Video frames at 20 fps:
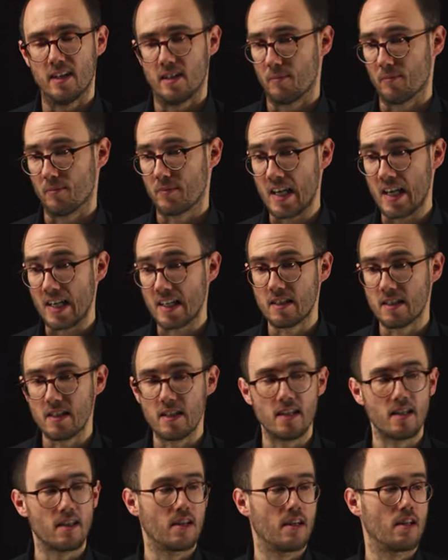
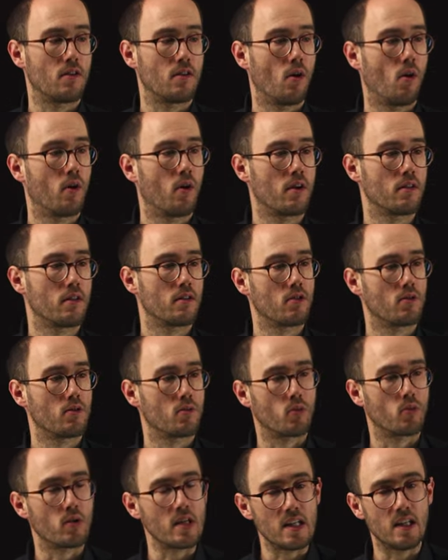technique in order to
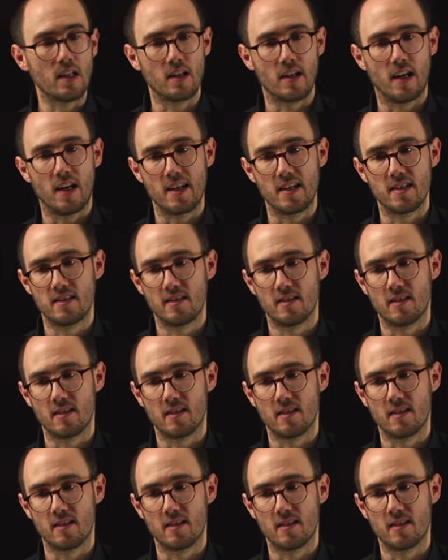realize